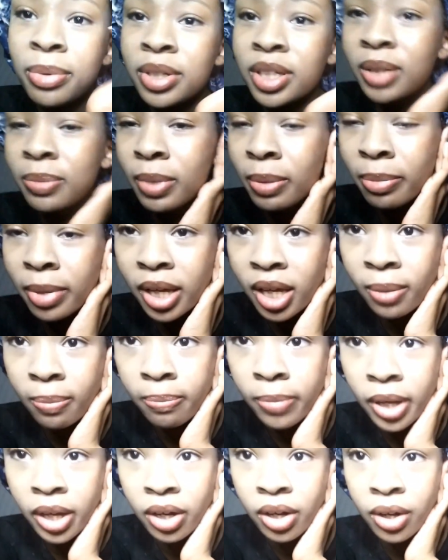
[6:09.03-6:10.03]
able to see my
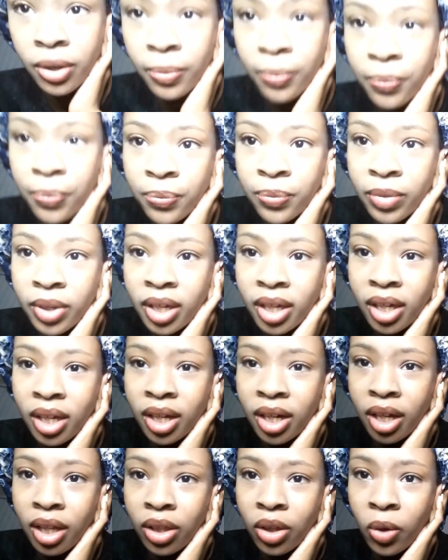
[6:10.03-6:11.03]
makeup better
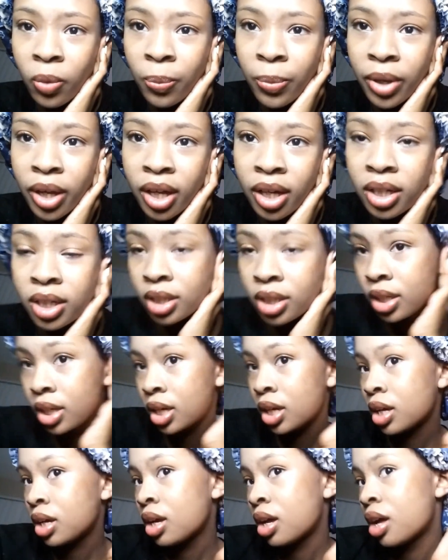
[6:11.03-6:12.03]
in a little bit
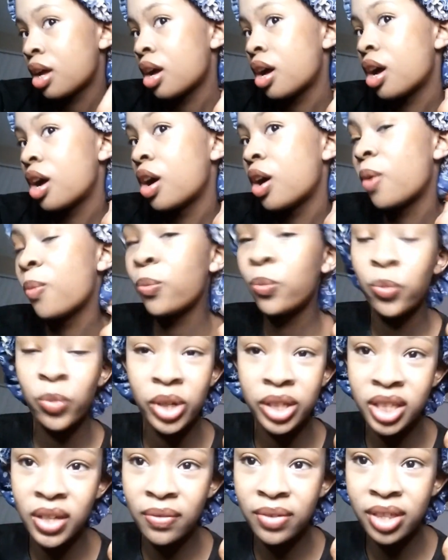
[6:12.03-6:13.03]
um,
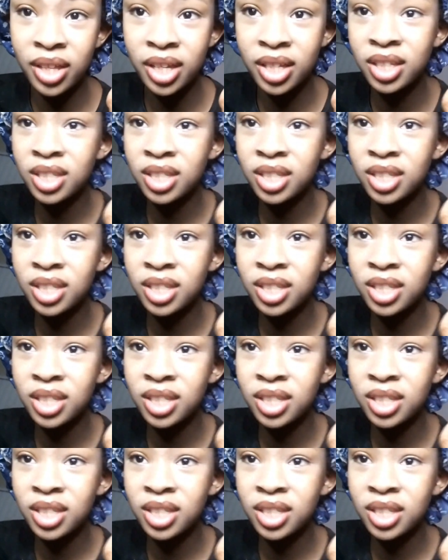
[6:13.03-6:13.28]
once everything